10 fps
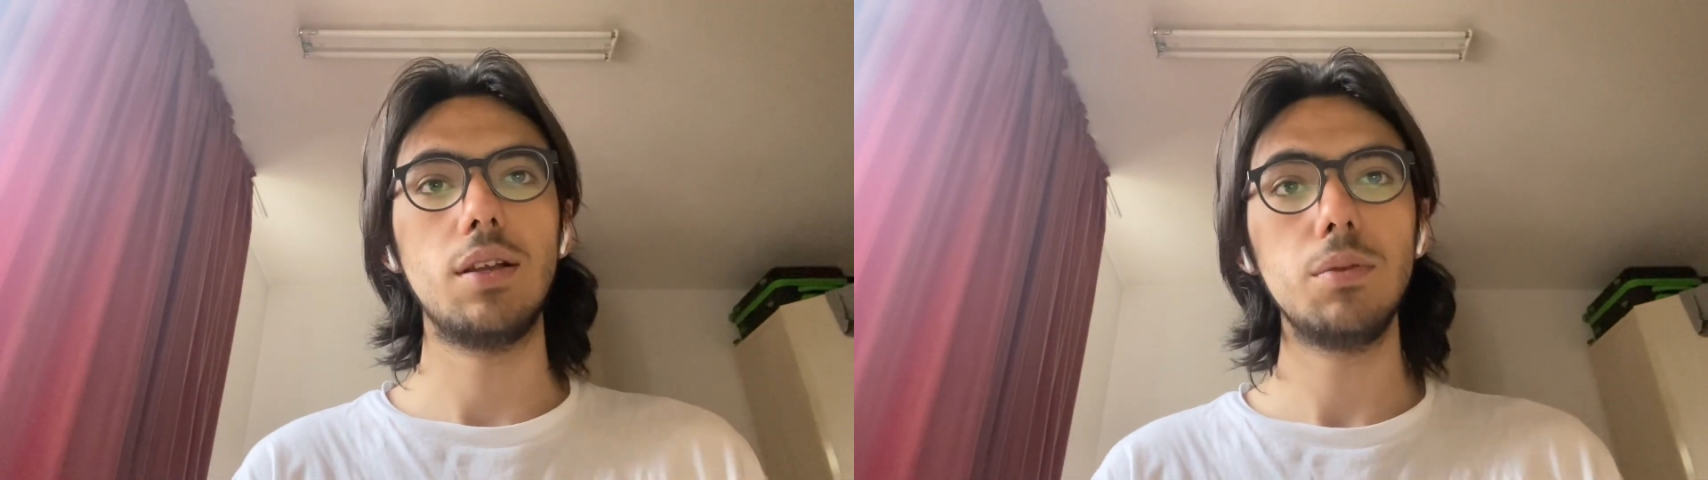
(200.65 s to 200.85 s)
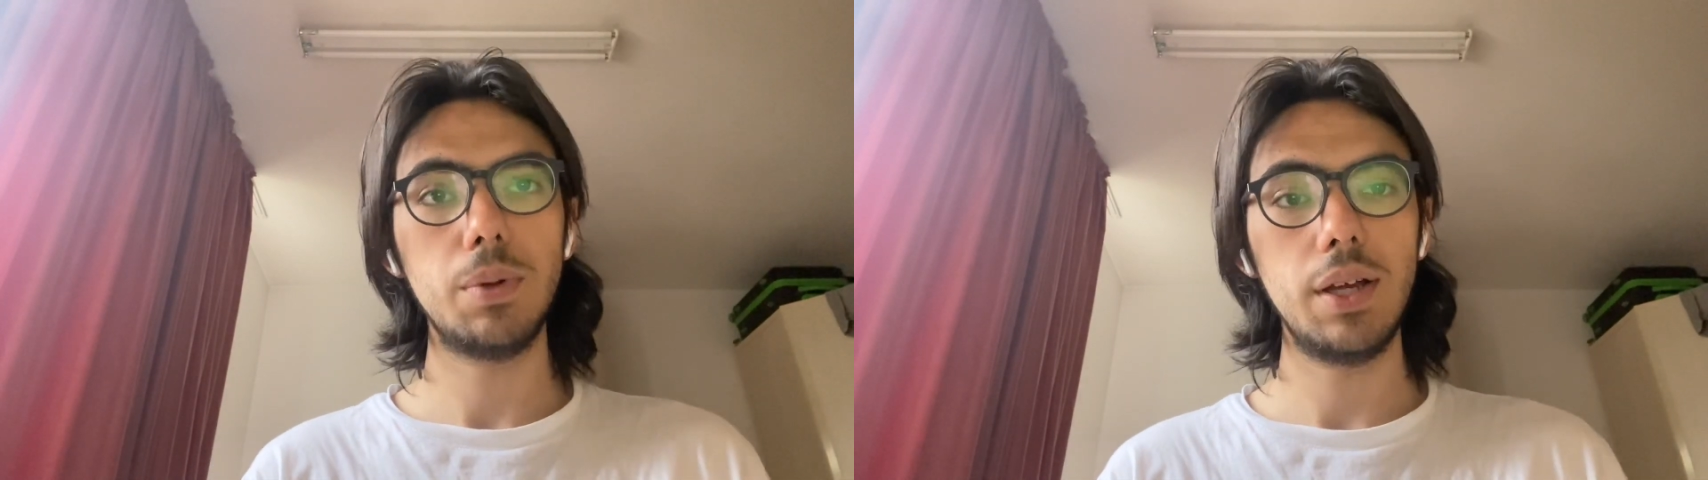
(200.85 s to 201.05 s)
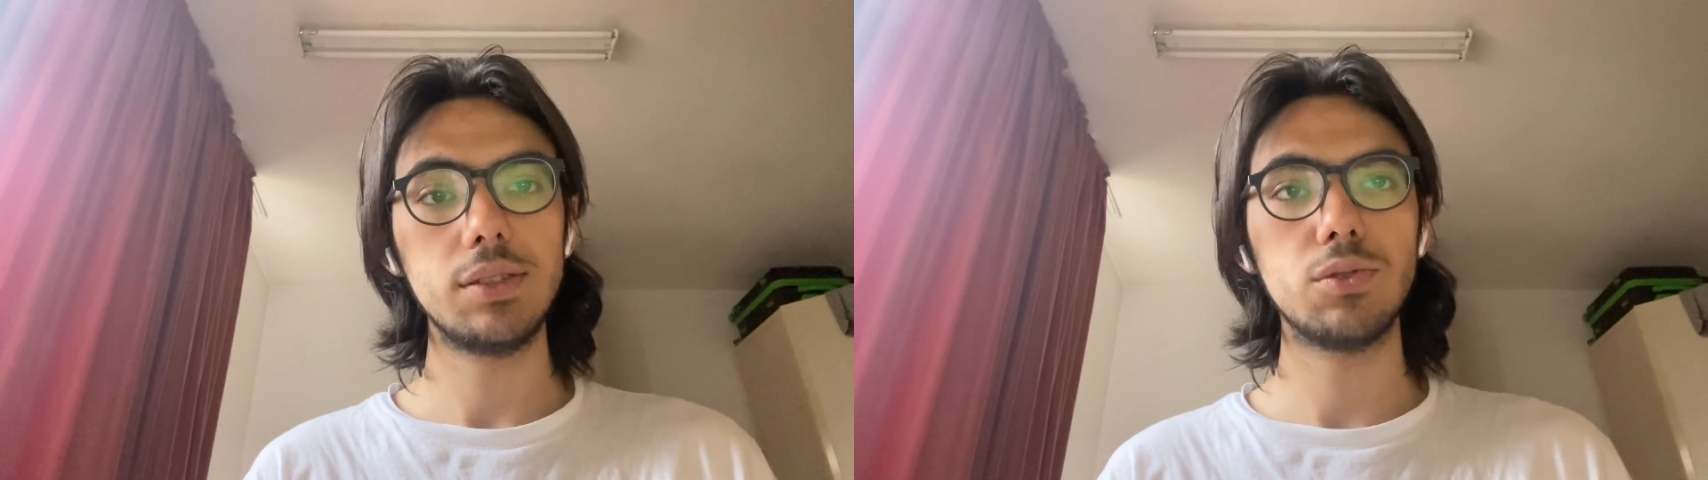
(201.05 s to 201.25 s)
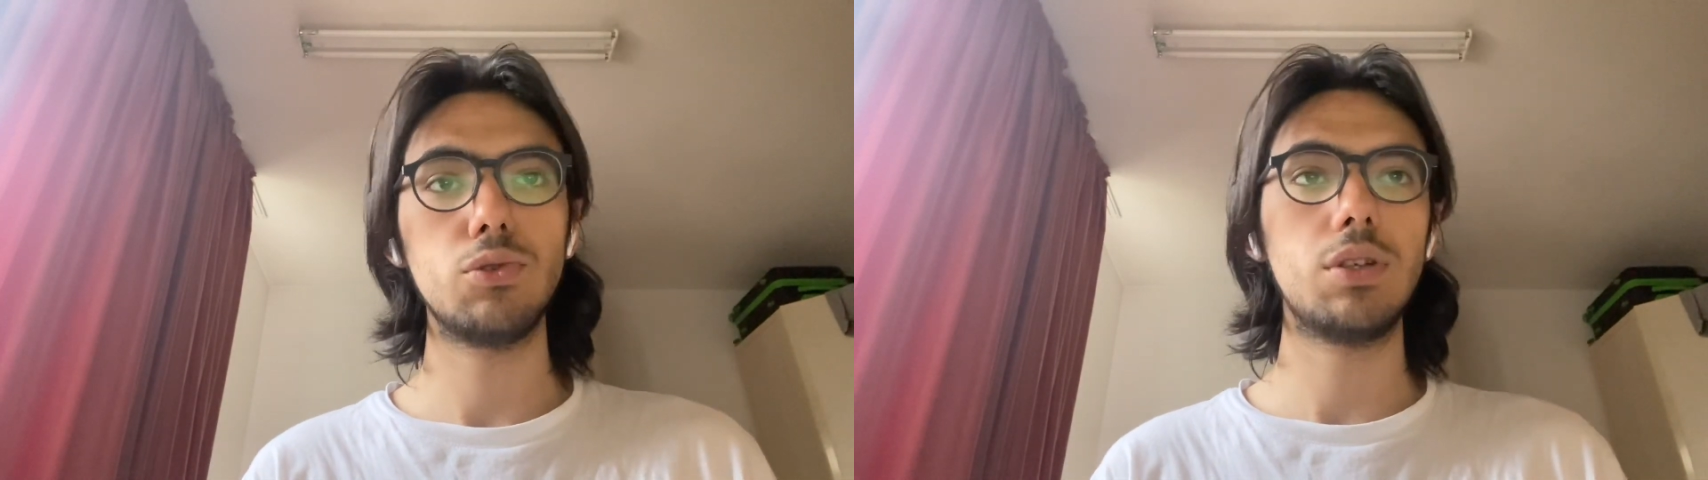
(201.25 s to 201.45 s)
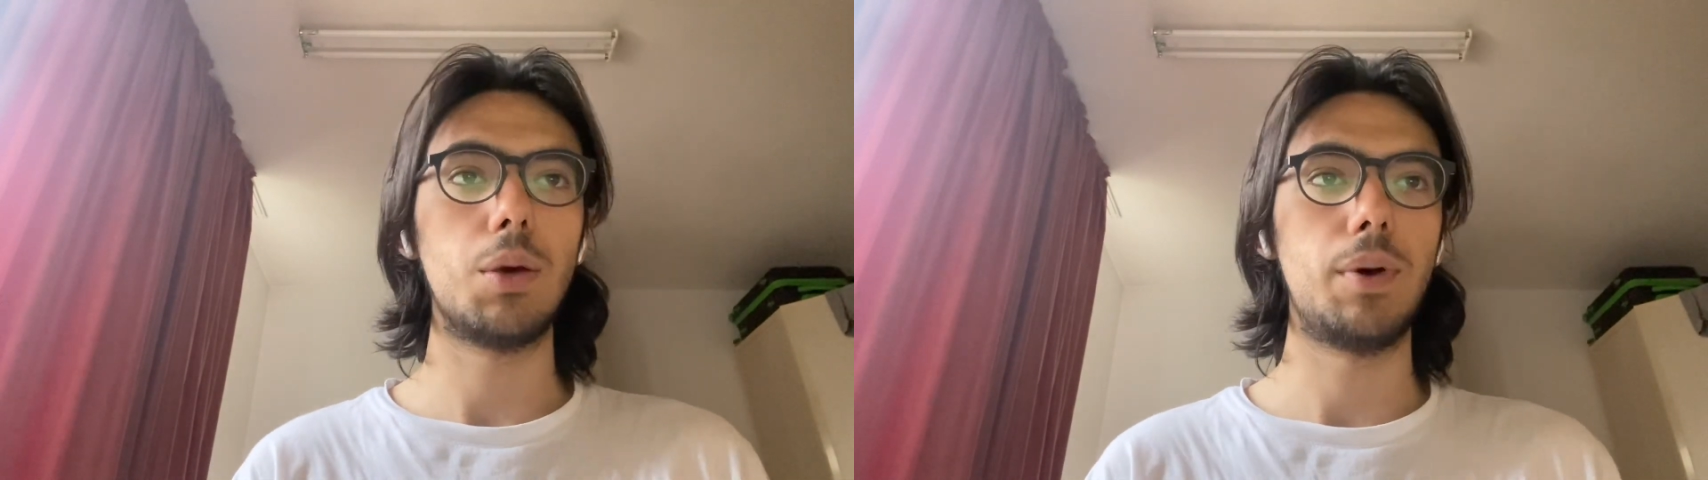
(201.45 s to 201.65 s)
plates to the
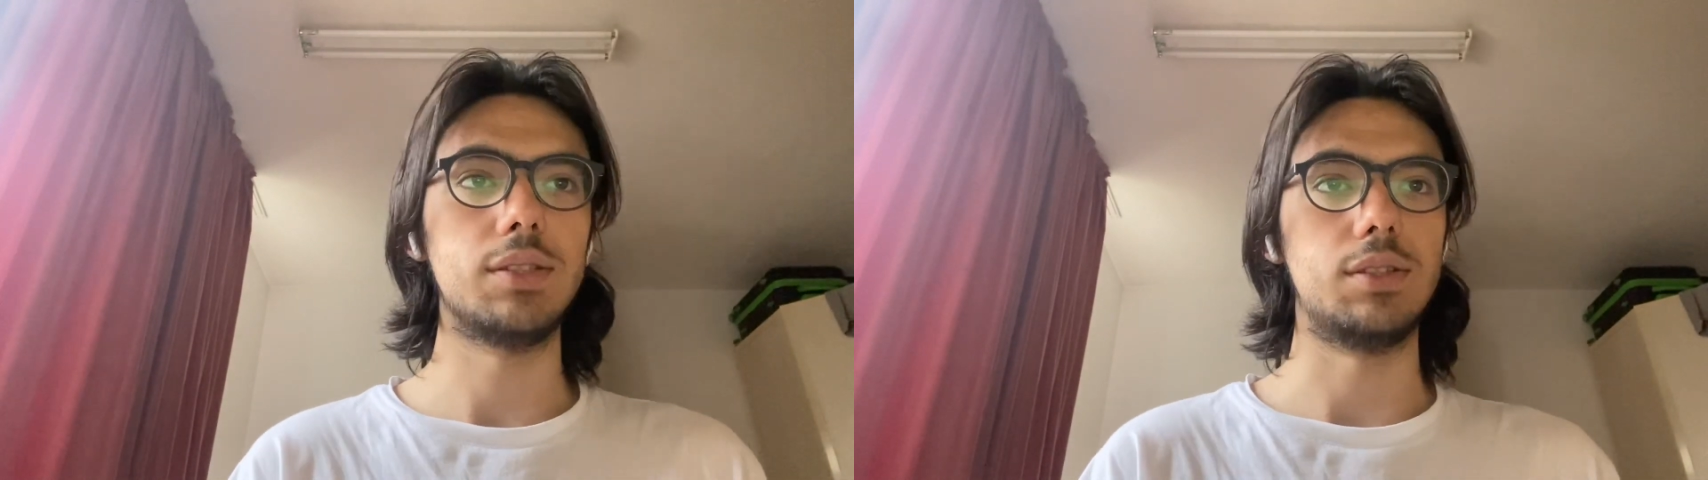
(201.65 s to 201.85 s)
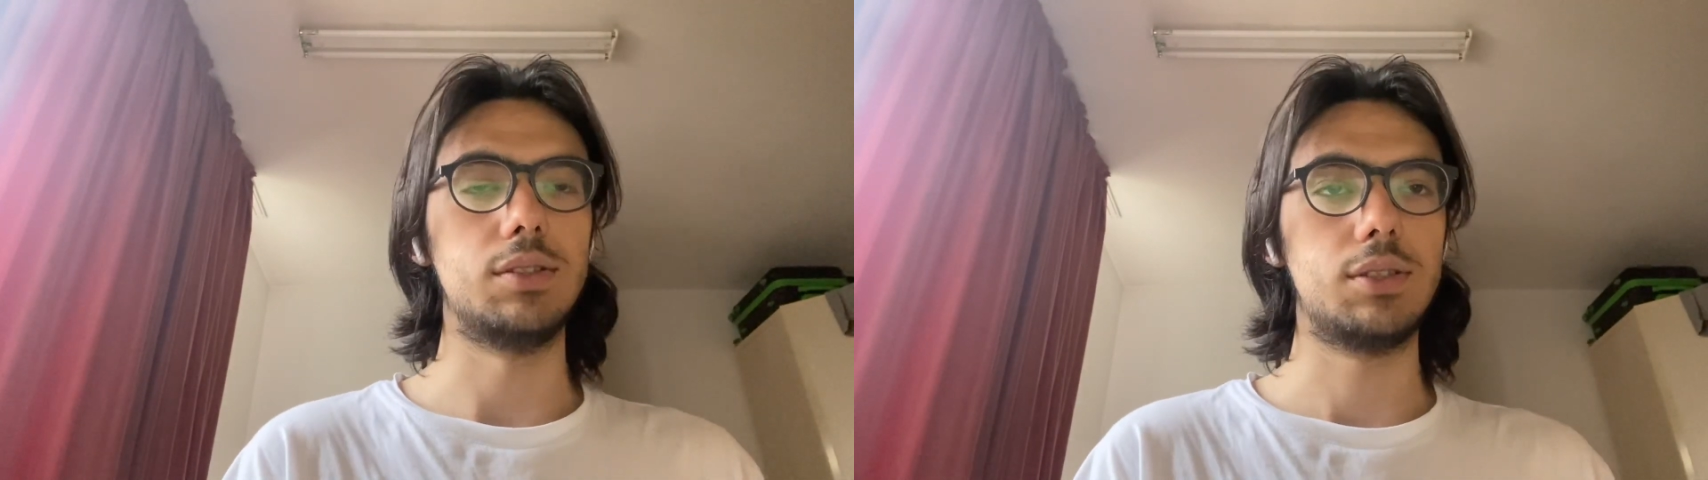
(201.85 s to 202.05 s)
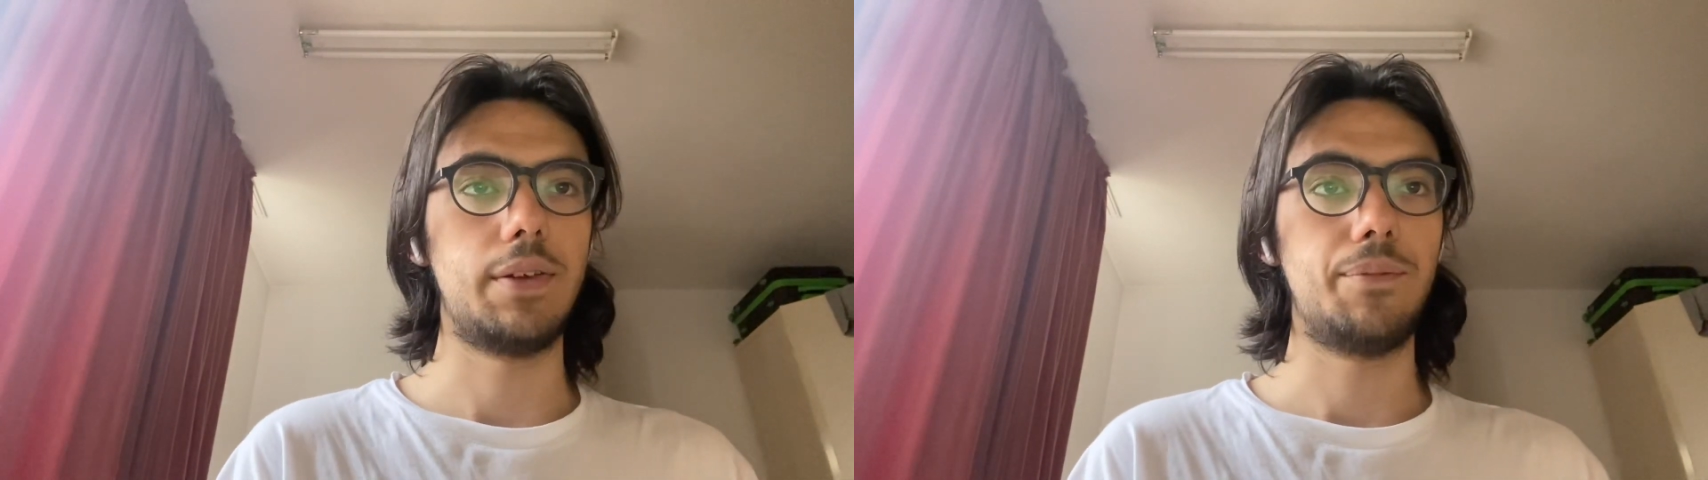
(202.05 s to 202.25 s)
capacitance.